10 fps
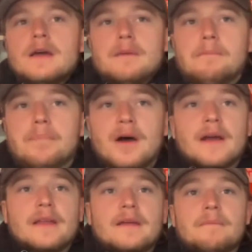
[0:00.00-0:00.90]

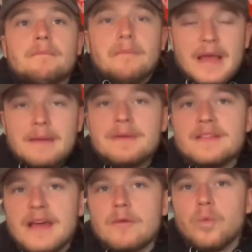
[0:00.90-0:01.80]
but maybe
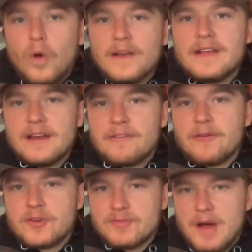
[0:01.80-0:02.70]
they would get a
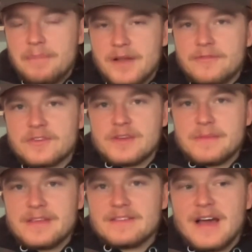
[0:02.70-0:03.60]
first-round pick for some
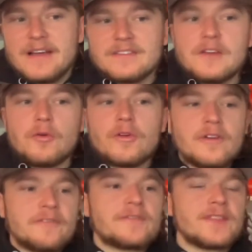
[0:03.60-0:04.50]
of these guys in order
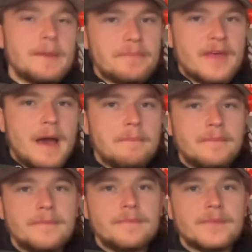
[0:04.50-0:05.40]
to flip
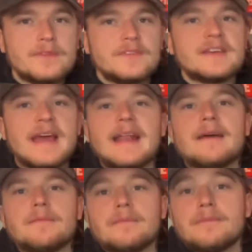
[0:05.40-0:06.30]
them to get
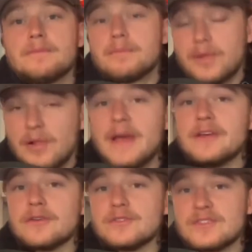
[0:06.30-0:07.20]

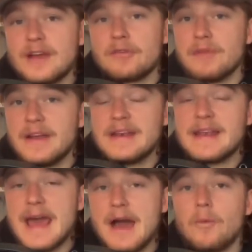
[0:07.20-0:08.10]
players that are ready
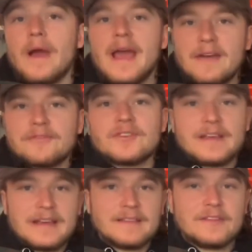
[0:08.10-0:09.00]
now after they
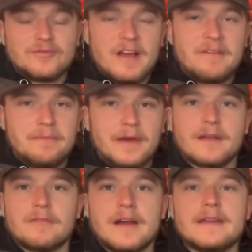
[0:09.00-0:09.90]
get the draft
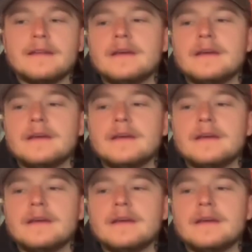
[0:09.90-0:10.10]
pick, right?